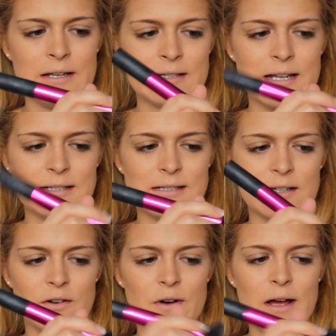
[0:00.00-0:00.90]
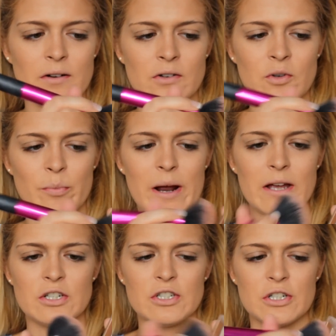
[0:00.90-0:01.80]
Dust it around on your
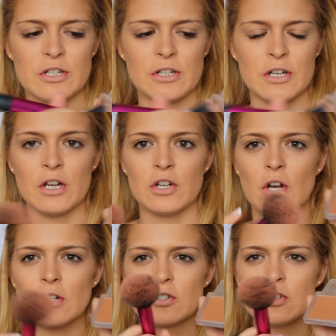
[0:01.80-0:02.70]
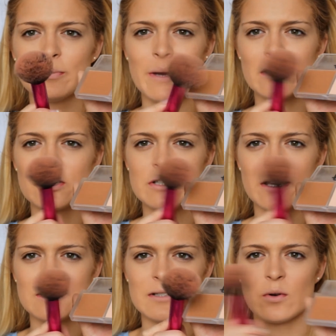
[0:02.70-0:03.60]
brush, not too much,
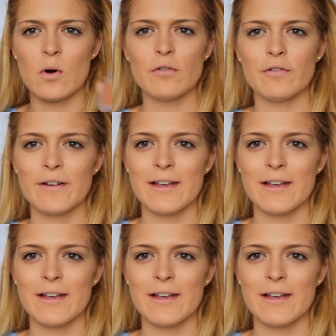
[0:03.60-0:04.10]
dust it off.